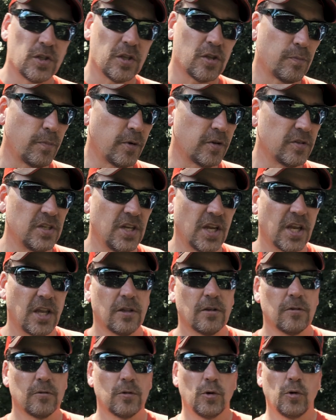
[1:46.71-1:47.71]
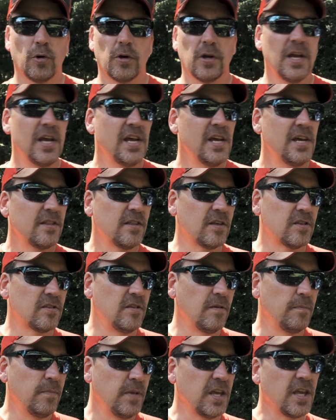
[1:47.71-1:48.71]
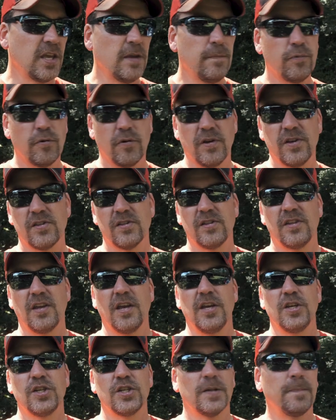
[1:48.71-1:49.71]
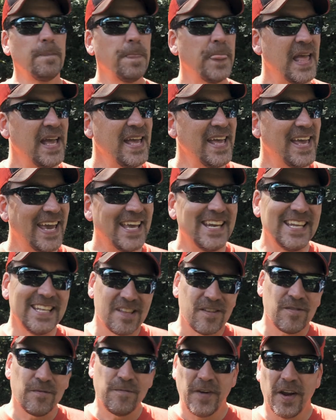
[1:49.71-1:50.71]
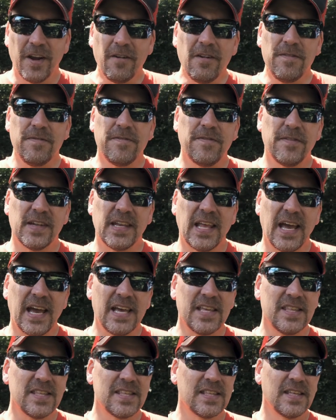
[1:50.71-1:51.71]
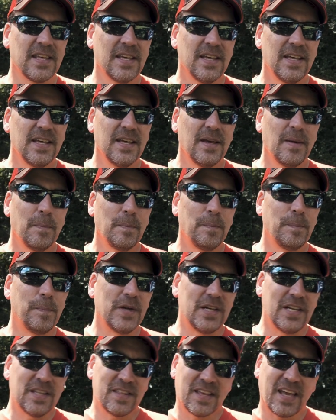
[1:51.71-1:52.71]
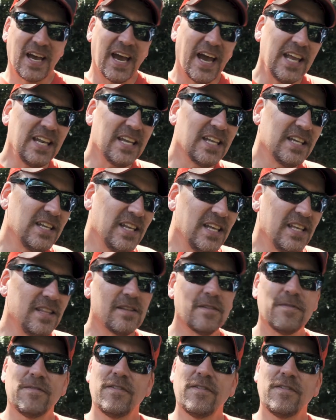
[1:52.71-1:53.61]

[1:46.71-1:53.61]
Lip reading: this particular lure, this finicky presentation. And it is very finesse, but it's kind of neat in the